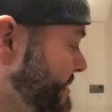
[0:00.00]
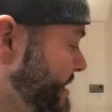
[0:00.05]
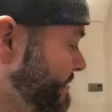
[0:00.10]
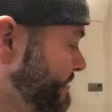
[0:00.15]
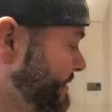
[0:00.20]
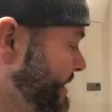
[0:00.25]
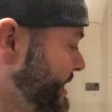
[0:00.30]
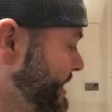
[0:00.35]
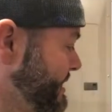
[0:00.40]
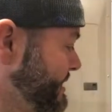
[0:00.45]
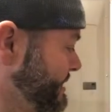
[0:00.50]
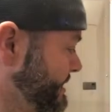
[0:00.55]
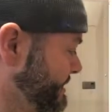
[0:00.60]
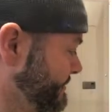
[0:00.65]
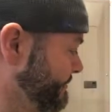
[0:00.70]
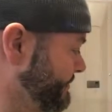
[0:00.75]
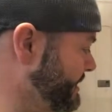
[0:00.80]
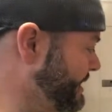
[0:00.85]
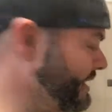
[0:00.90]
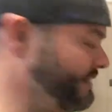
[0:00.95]
my vise,
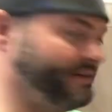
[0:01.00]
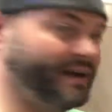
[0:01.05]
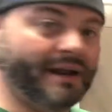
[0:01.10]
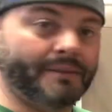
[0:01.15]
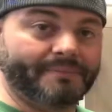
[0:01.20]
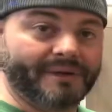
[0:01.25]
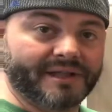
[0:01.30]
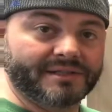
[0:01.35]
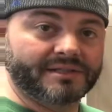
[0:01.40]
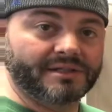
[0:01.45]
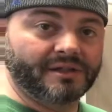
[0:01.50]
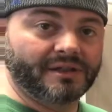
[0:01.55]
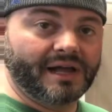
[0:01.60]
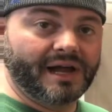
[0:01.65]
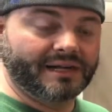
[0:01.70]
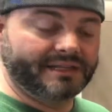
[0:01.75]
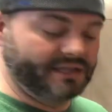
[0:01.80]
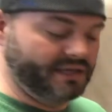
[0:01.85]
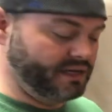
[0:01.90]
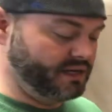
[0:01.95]
I've got a pencil
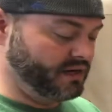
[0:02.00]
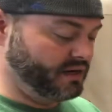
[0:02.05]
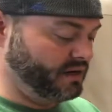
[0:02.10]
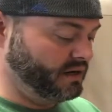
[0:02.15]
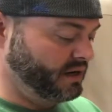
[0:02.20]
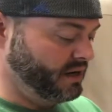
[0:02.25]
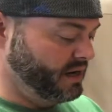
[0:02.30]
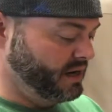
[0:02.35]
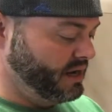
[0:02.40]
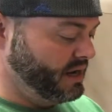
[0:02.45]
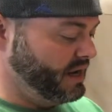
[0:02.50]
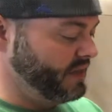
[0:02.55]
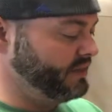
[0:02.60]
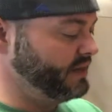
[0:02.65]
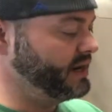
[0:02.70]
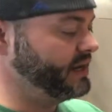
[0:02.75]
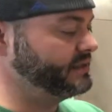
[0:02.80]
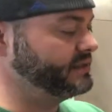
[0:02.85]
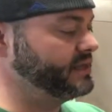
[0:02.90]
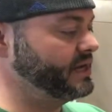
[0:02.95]
locked in here, and
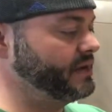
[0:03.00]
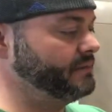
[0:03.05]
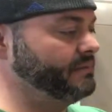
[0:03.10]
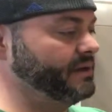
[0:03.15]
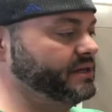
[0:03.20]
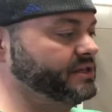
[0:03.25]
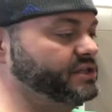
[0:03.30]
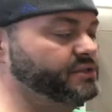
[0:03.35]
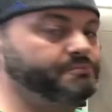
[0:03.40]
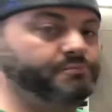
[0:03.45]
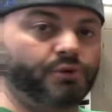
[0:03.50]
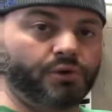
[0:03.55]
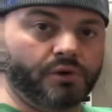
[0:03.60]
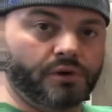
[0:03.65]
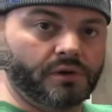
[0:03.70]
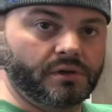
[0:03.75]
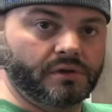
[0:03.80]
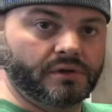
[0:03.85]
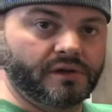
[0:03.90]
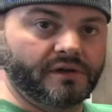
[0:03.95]
then I take my
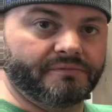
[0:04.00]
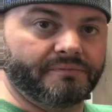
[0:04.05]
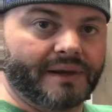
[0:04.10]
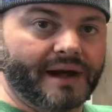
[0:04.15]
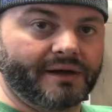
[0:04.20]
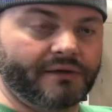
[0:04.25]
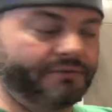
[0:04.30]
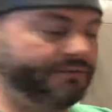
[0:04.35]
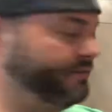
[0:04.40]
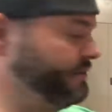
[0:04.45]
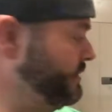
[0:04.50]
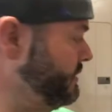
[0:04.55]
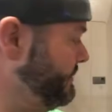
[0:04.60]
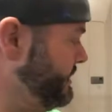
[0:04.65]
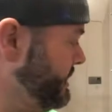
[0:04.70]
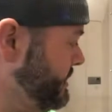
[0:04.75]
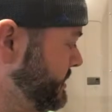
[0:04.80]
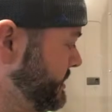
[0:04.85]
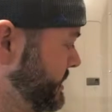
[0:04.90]
spool of monofilament